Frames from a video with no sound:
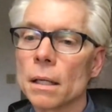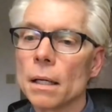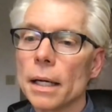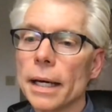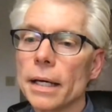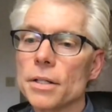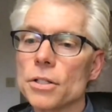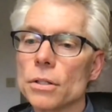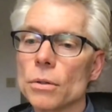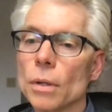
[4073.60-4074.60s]

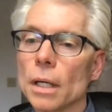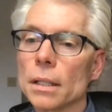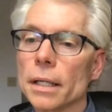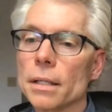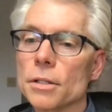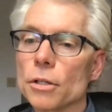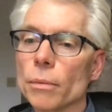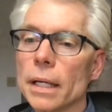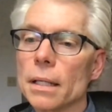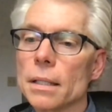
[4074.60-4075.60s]
ASU Online does
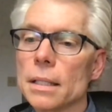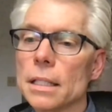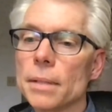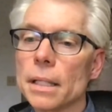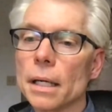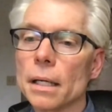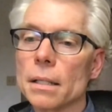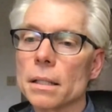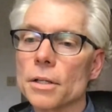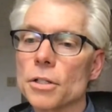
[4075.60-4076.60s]
graded DBA
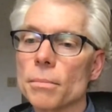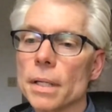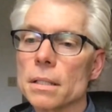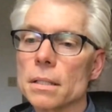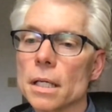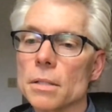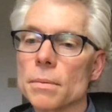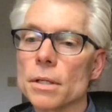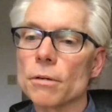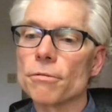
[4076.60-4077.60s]
discussion-based assessments
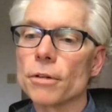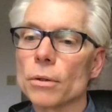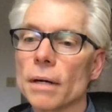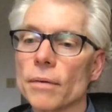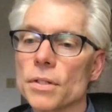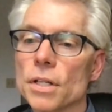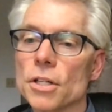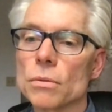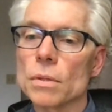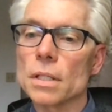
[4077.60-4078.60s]
that are phone conversations
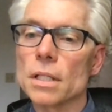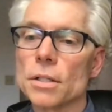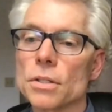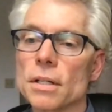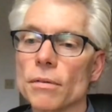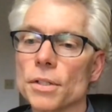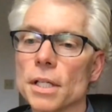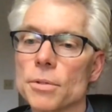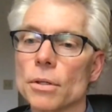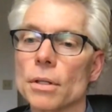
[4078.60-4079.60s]
with the teacher several times
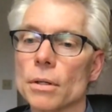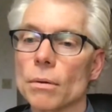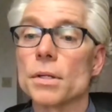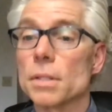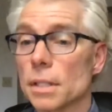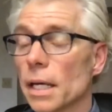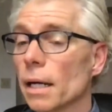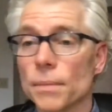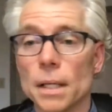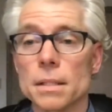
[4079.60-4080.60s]
during the course. Yeah,
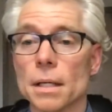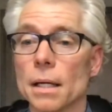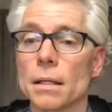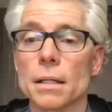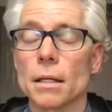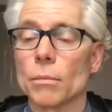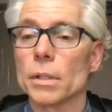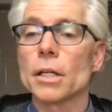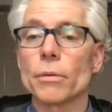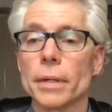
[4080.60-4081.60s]
that's, I think, a really
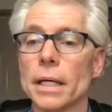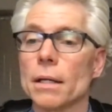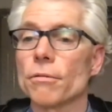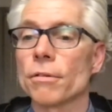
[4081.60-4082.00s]
creative